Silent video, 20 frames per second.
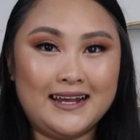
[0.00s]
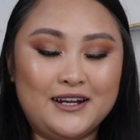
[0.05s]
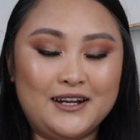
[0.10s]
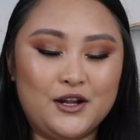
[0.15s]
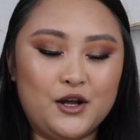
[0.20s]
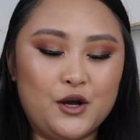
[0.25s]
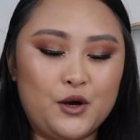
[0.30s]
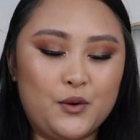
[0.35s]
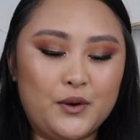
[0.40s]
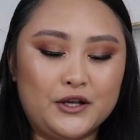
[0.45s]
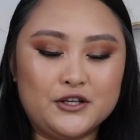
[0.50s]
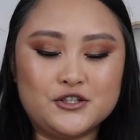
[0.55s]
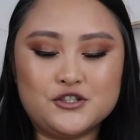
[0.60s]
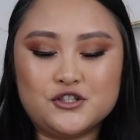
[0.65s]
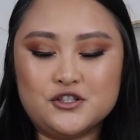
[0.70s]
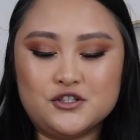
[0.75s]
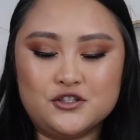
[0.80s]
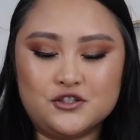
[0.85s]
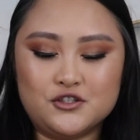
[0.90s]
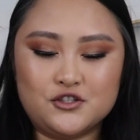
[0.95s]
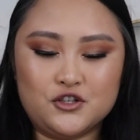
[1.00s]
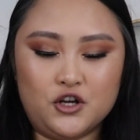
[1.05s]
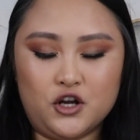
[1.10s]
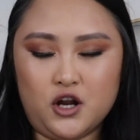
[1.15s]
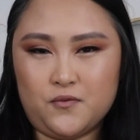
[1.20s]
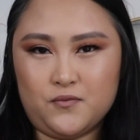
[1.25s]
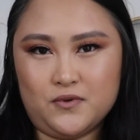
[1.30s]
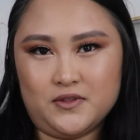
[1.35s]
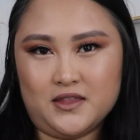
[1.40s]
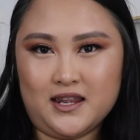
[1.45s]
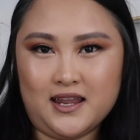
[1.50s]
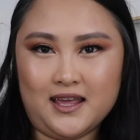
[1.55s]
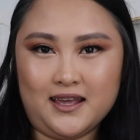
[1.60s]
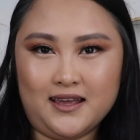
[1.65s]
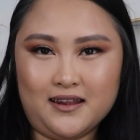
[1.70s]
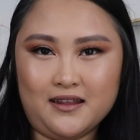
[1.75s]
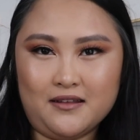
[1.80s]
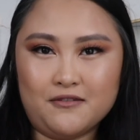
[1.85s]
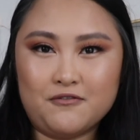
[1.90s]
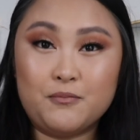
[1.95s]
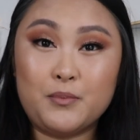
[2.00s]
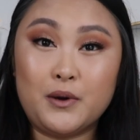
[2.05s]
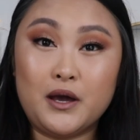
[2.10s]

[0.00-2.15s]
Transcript: know I shouldn't start off with the negative,